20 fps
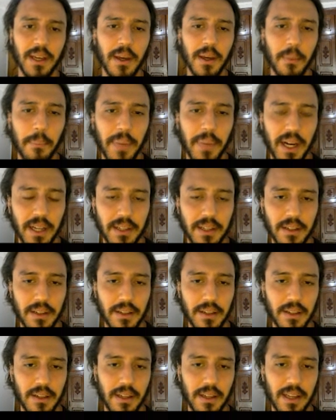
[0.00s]
But
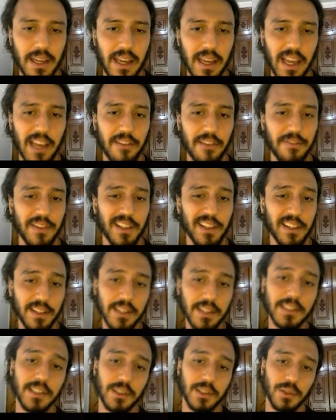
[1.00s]
if in the
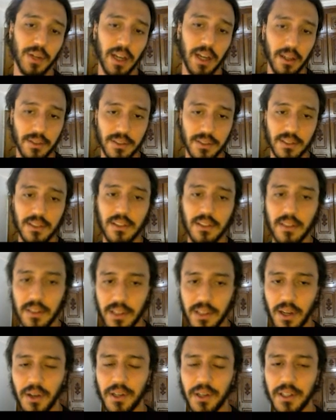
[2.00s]
teaching trials the
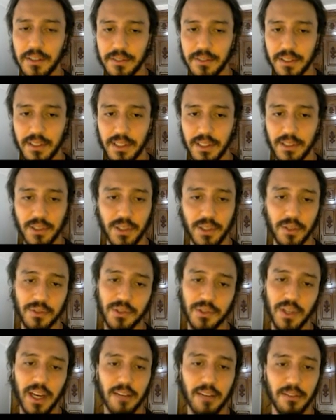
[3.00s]
tall cover is shown to have